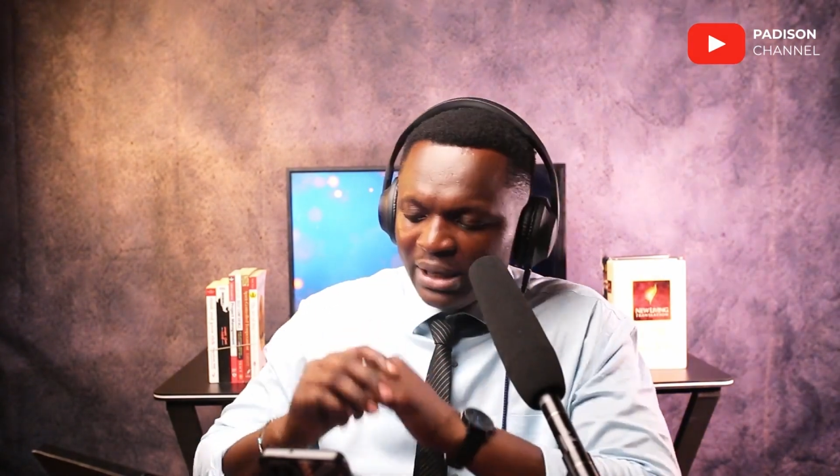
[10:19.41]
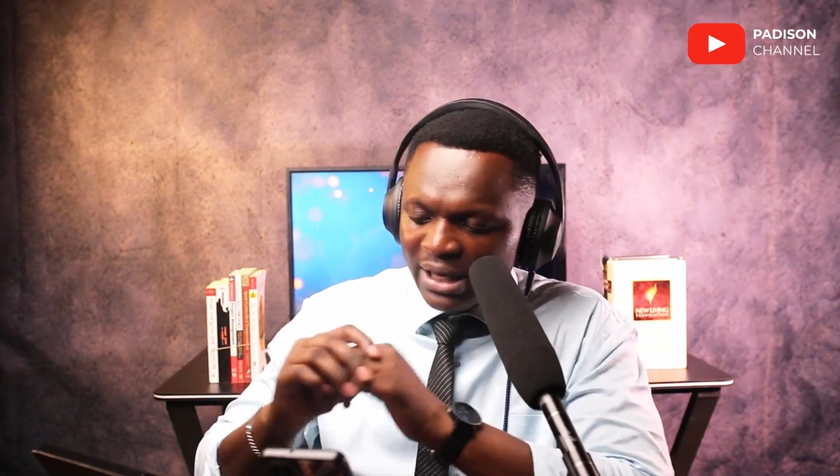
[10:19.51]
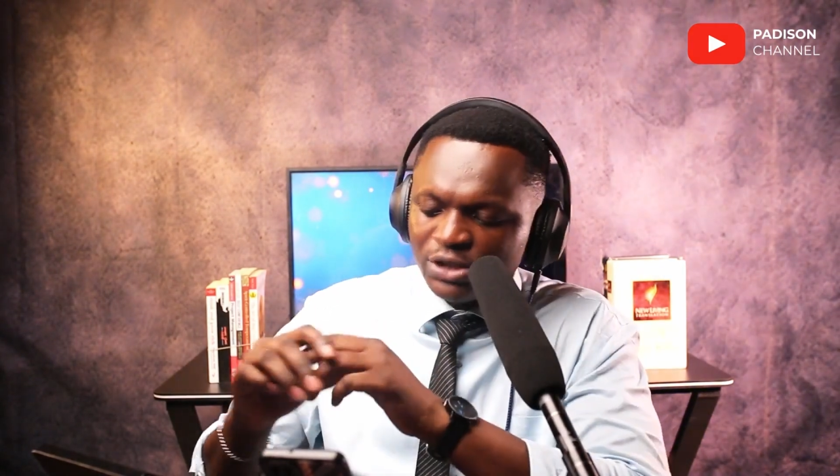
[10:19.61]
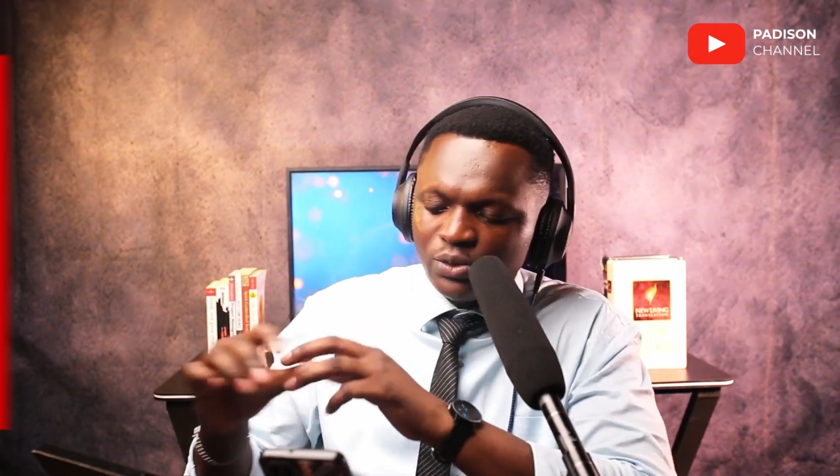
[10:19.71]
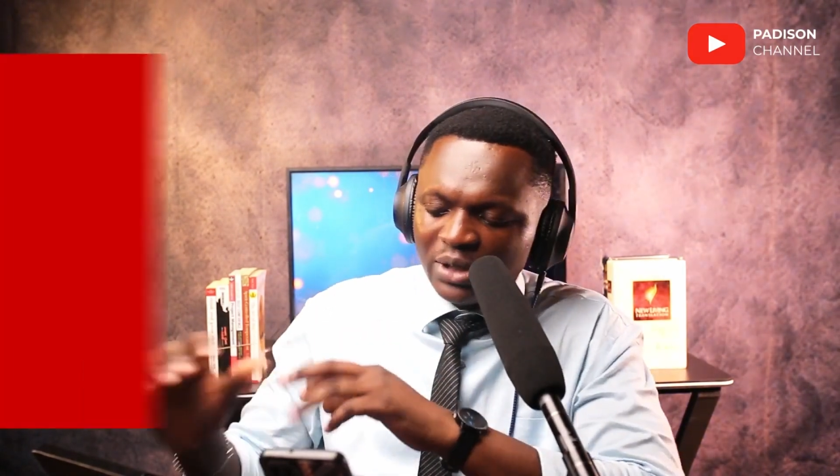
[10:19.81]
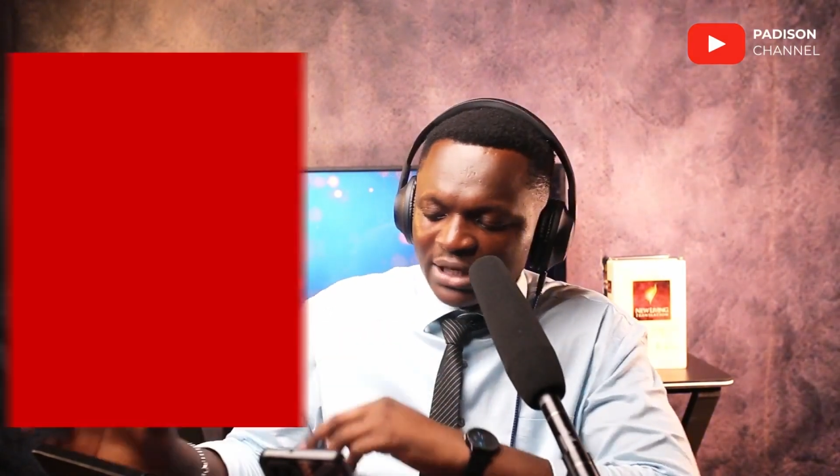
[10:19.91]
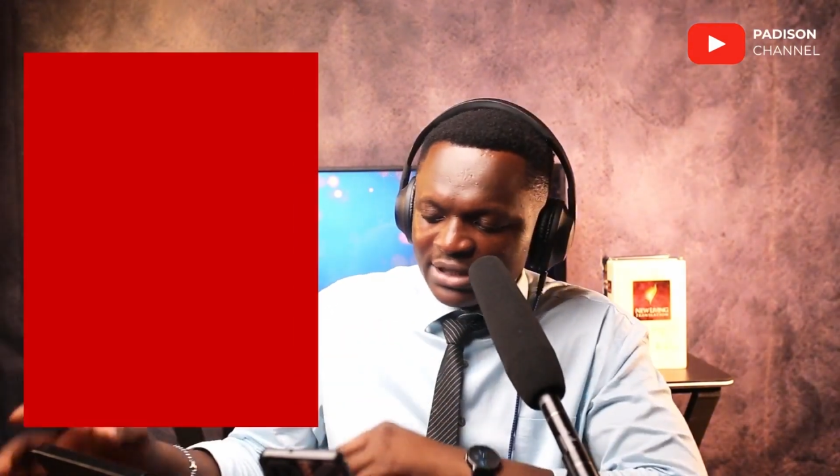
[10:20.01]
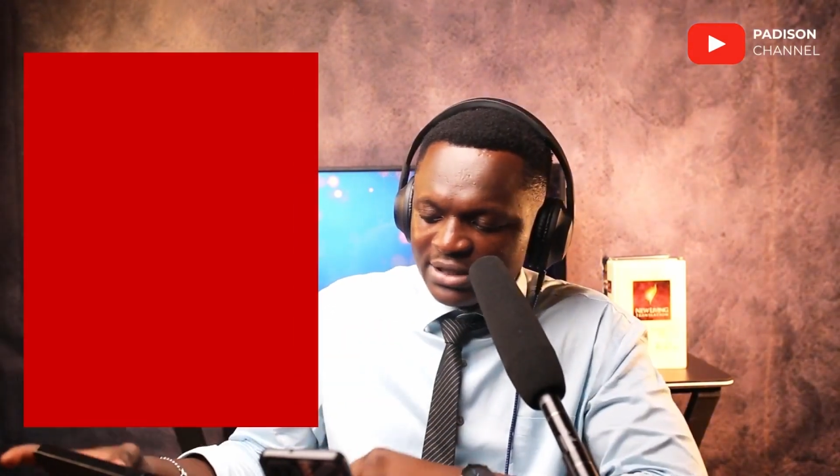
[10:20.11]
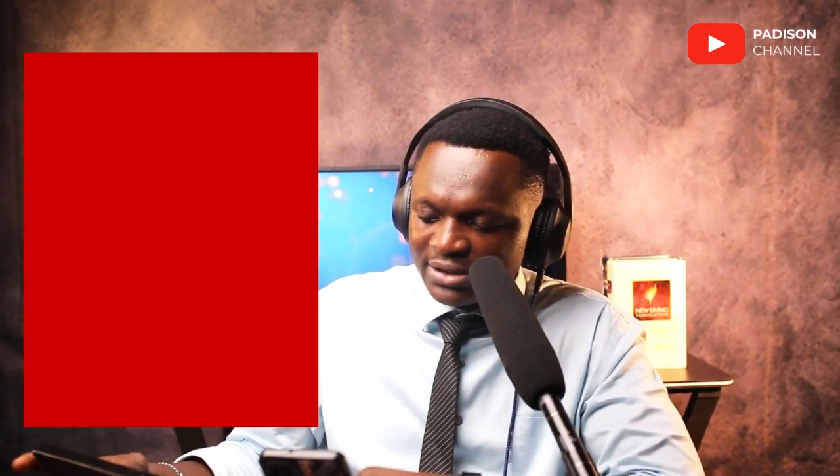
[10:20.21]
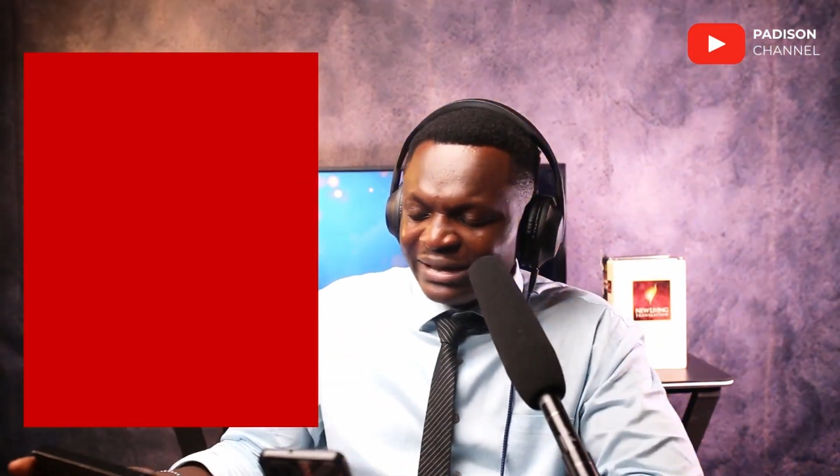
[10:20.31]
Let's look
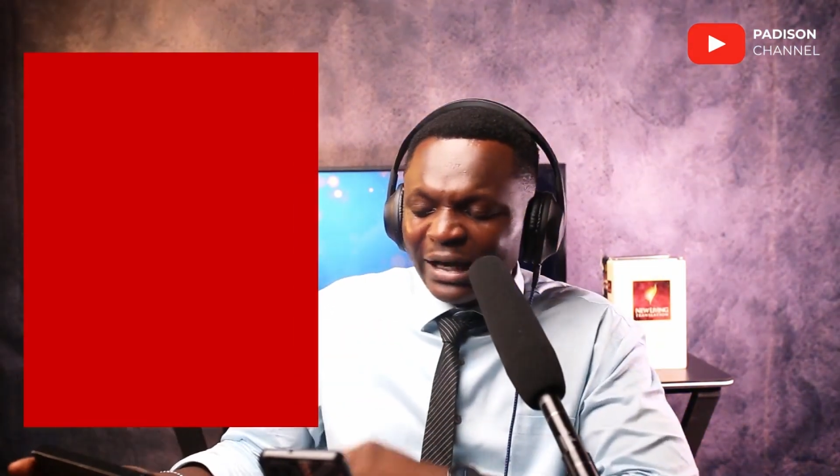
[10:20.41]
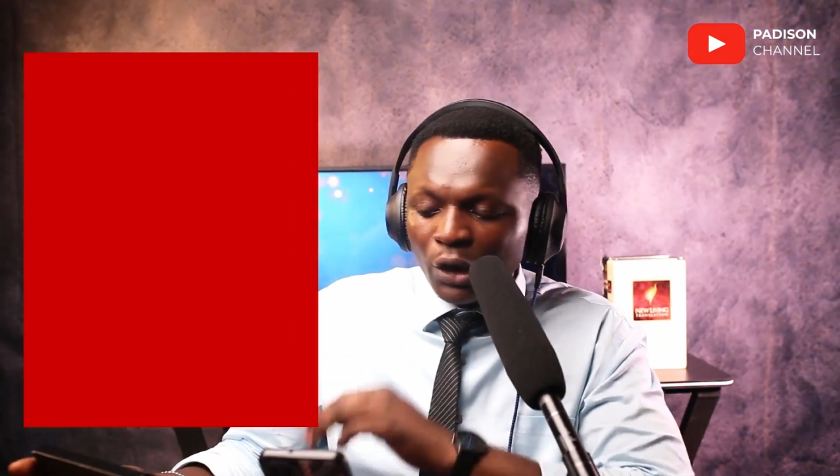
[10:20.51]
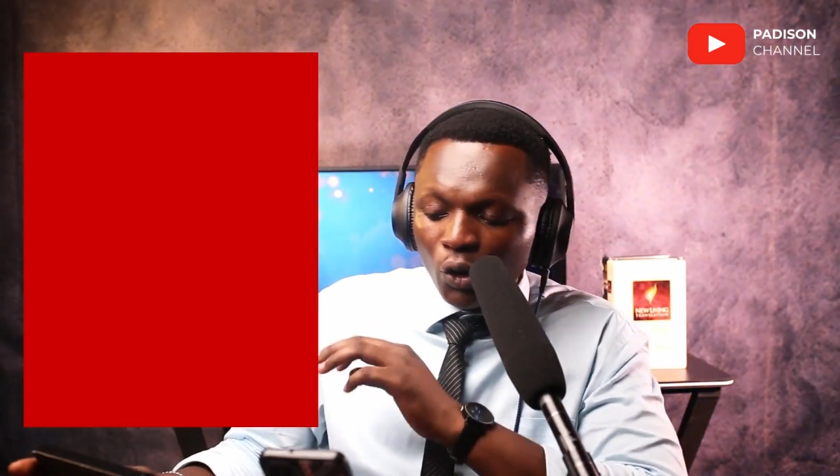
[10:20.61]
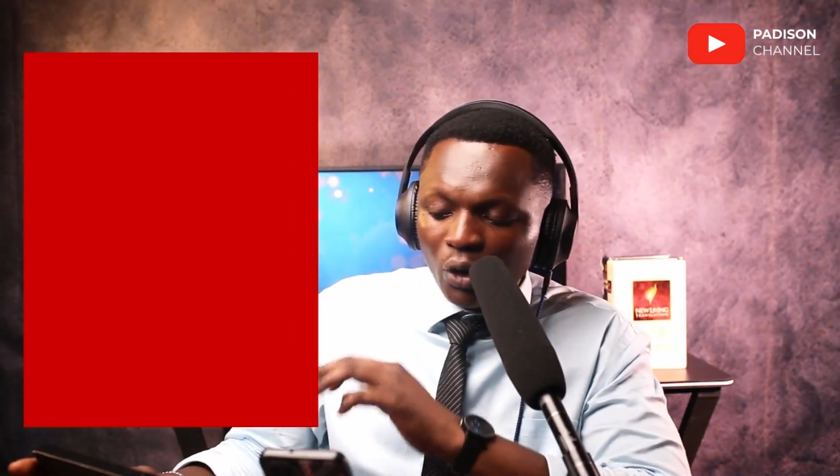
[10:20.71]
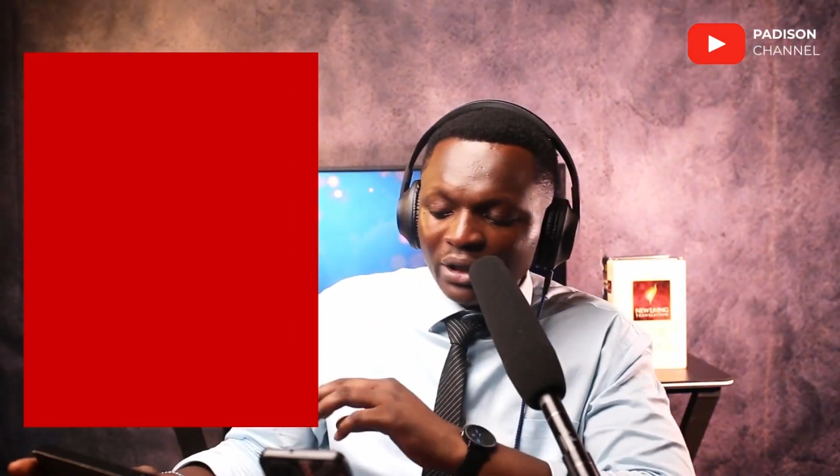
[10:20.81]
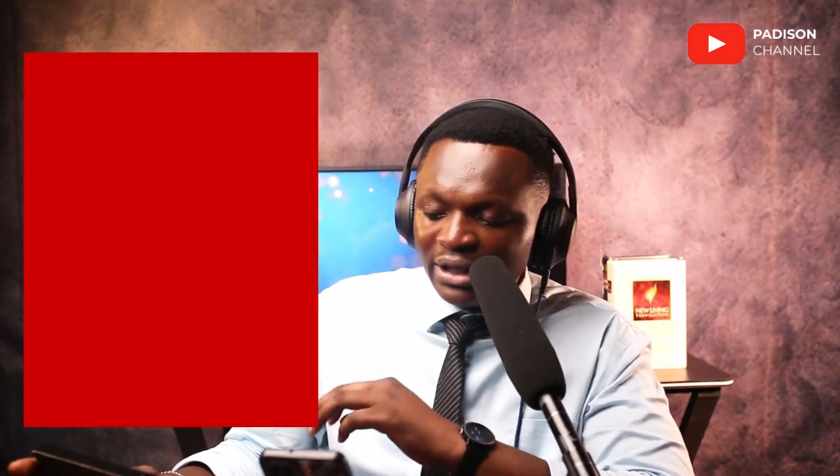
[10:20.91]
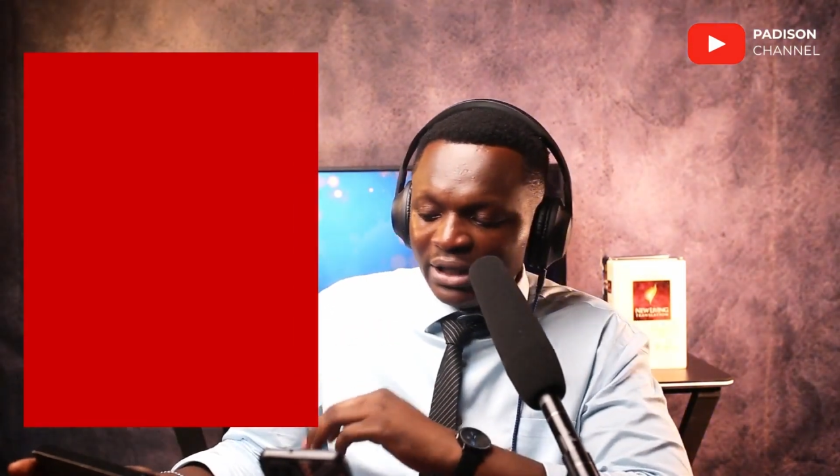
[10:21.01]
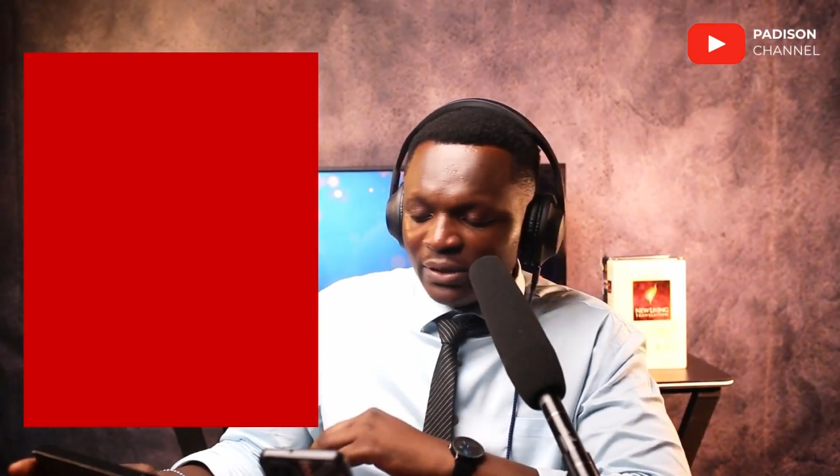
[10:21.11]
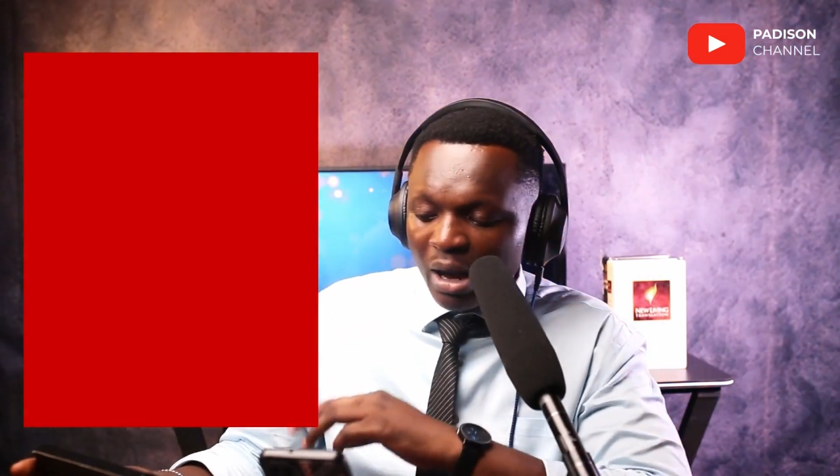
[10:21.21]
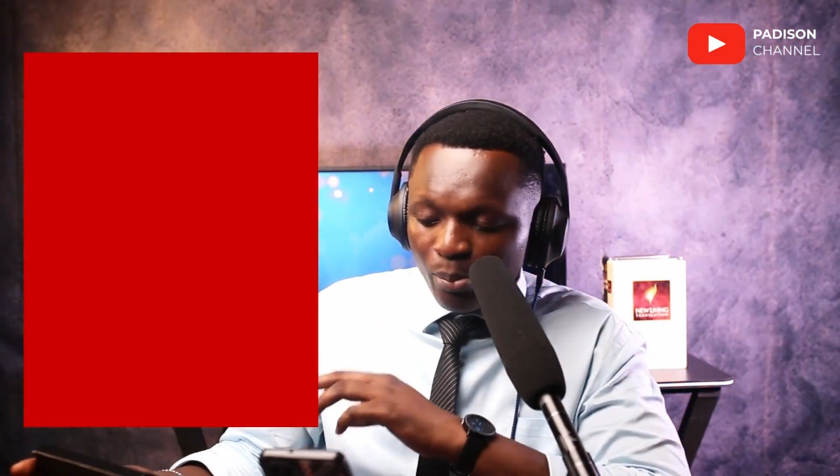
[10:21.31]
at the
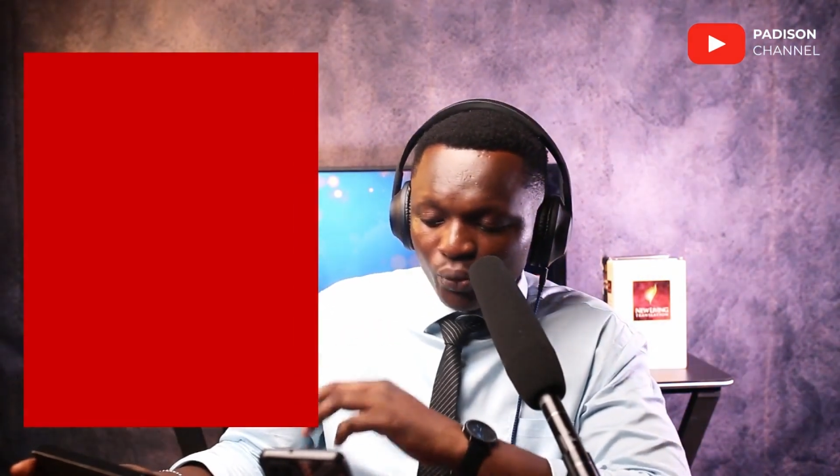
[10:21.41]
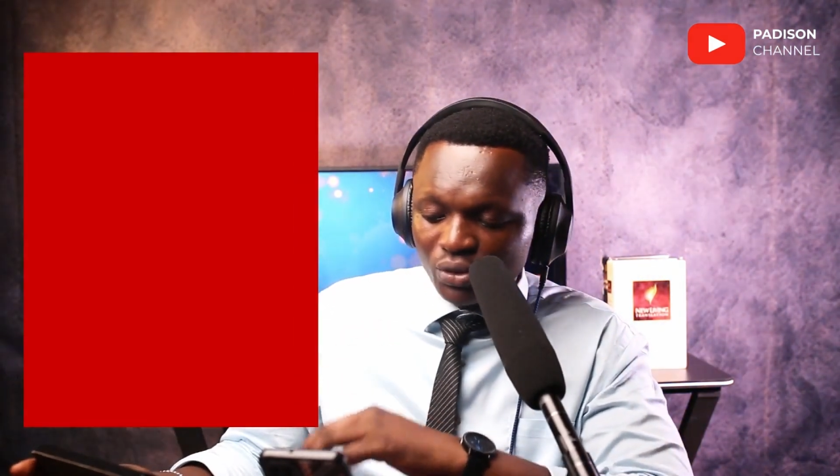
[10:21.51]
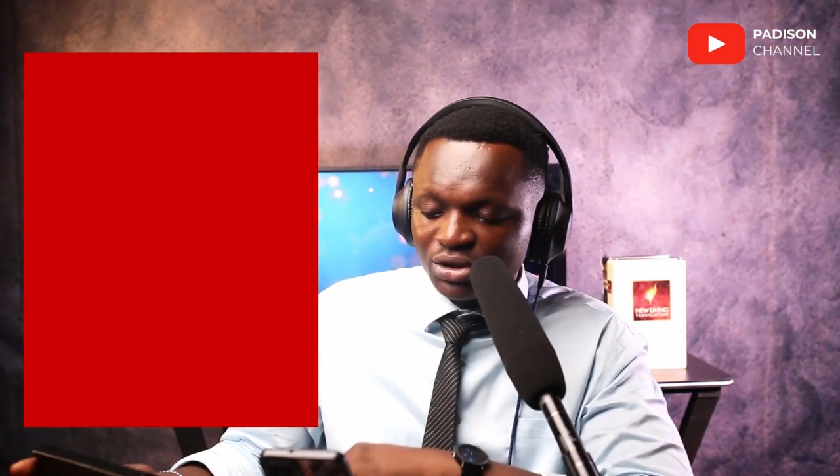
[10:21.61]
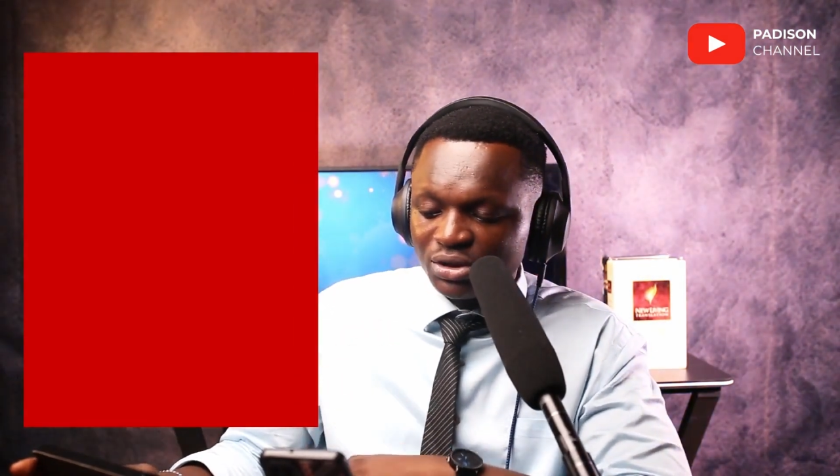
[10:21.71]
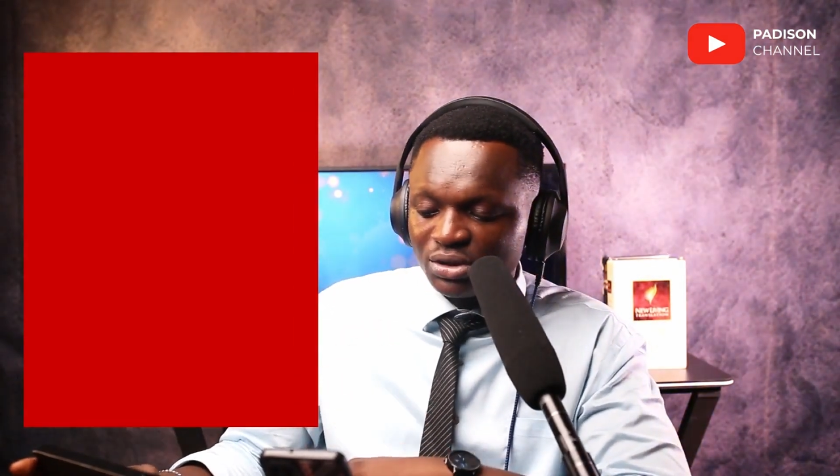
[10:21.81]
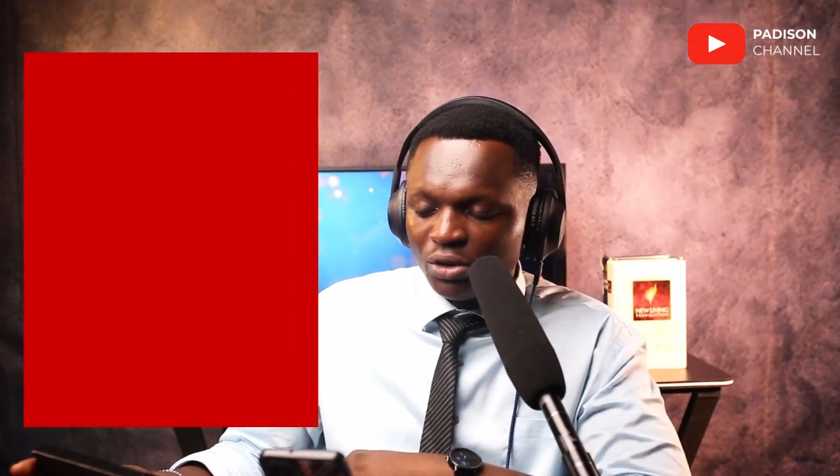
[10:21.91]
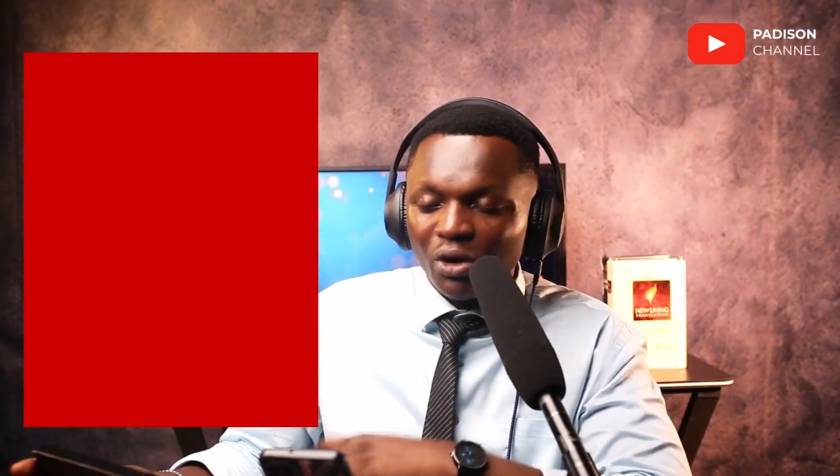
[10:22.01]
godly approach,